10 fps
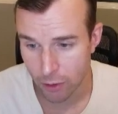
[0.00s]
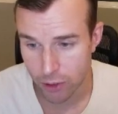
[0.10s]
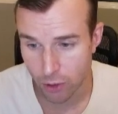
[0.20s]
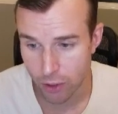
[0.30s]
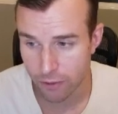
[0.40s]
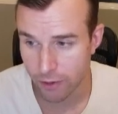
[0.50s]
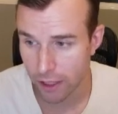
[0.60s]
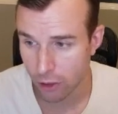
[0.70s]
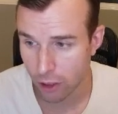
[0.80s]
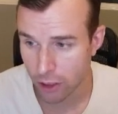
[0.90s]
our total
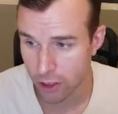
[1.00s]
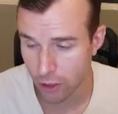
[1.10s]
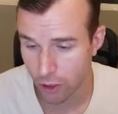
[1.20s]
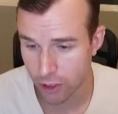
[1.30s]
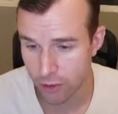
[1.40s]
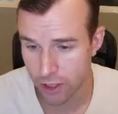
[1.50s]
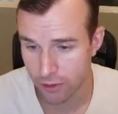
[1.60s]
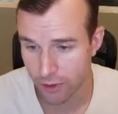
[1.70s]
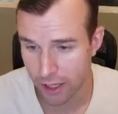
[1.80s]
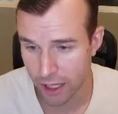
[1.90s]
value locked, according to
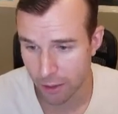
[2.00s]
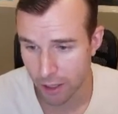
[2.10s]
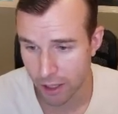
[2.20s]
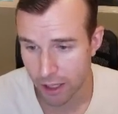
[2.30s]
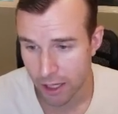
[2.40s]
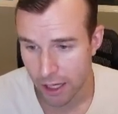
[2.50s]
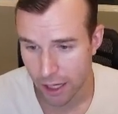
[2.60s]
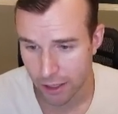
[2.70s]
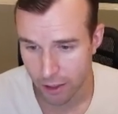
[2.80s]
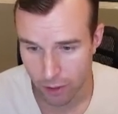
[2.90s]
DeFi Llama,
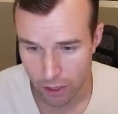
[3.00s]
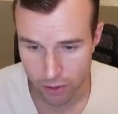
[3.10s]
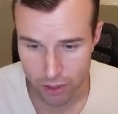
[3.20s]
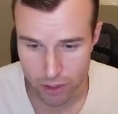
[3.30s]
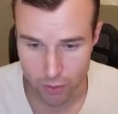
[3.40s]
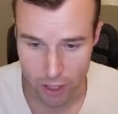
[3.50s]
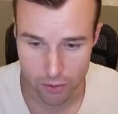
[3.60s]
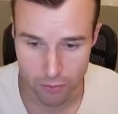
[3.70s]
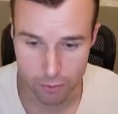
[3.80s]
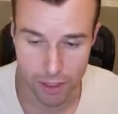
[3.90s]
at around
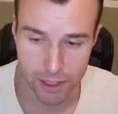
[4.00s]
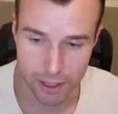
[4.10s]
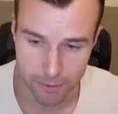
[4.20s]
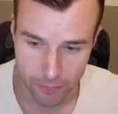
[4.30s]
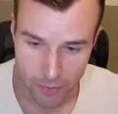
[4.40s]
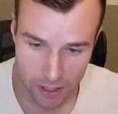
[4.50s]
12 billion.